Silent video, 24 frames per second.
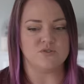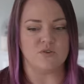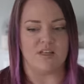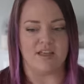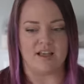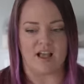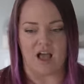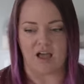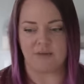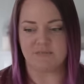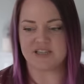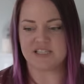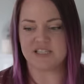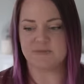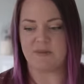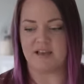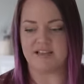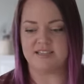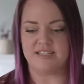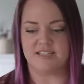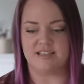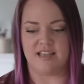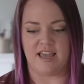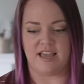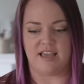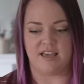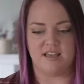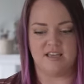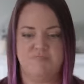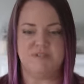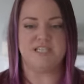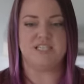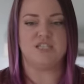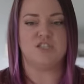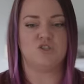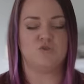So like I'm expecting like
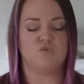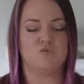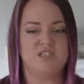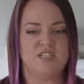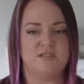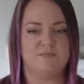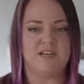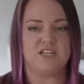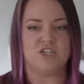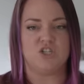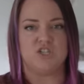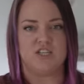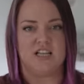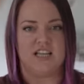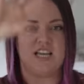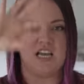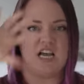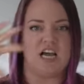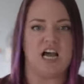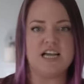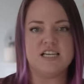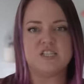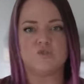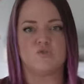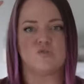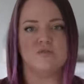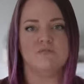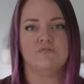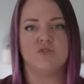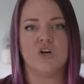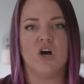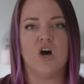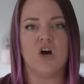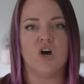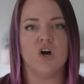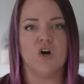big three-dimensional like ice cream
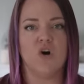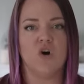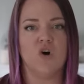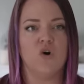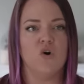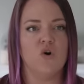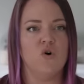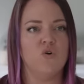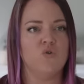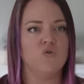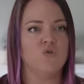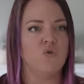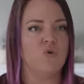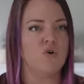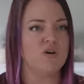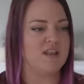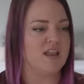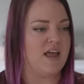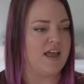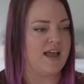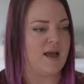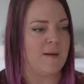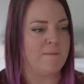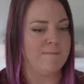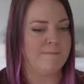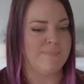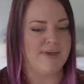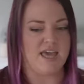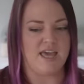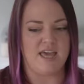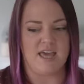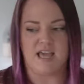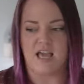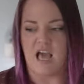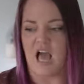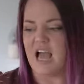cone or like a
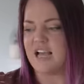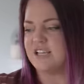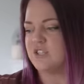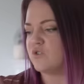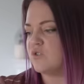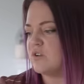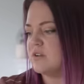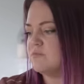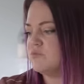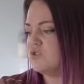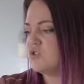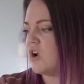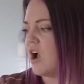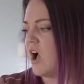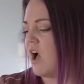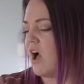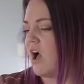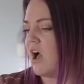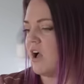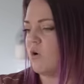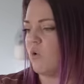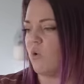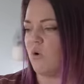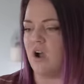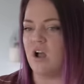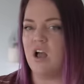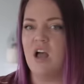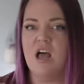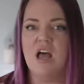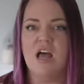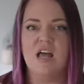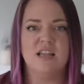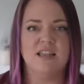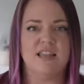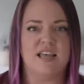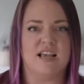big ice cream truck or
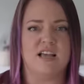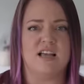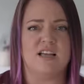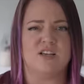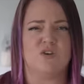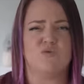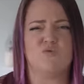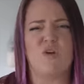like a